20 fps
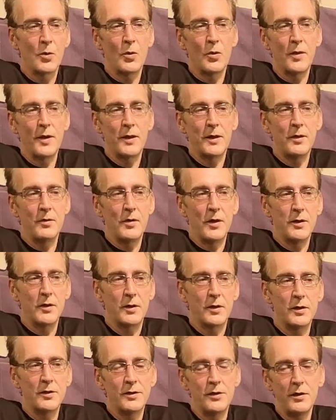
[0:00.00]
go thinking,
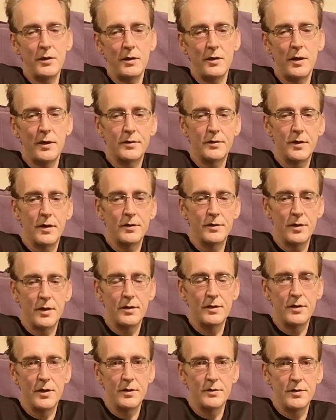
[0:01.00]
right, you're going to see this, and
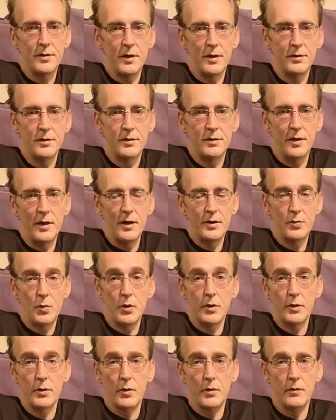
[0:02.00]

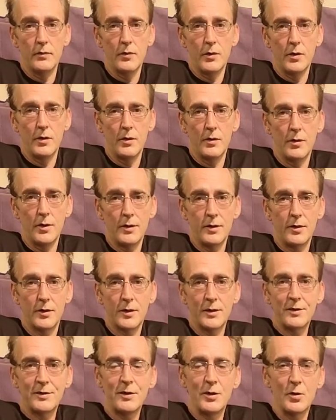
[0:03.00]
that's what you're going for.
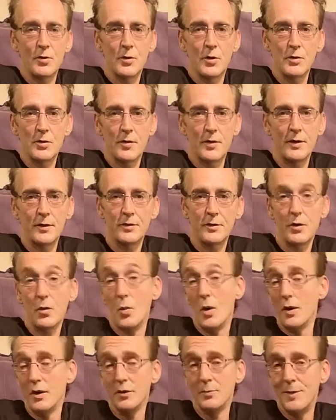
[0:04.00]
Like, you're going to see all sorts of things
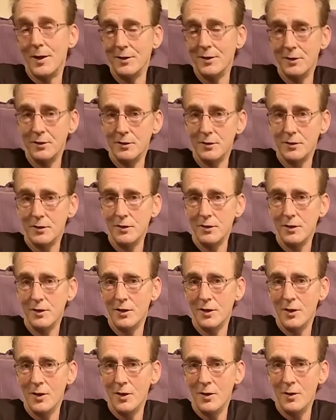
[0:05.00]
that you weren't expecting to
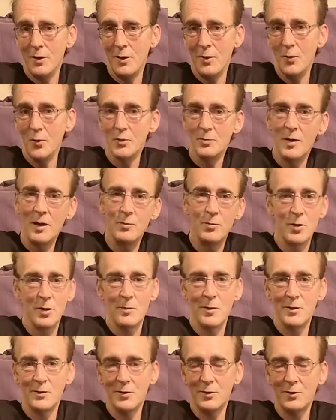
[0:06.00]
see, and those might
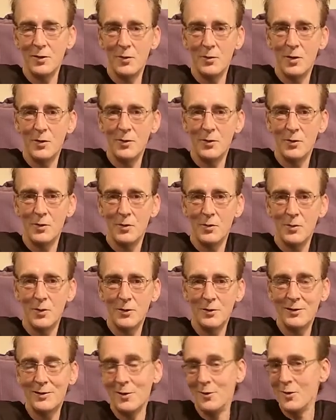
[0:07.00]
be the bits that stay with you,
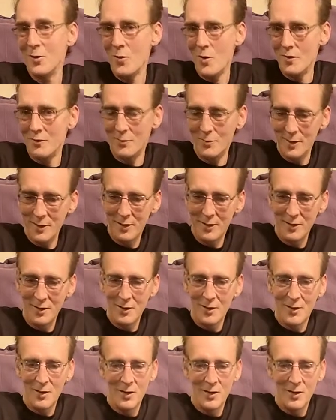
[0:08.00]
which they certainly were for me.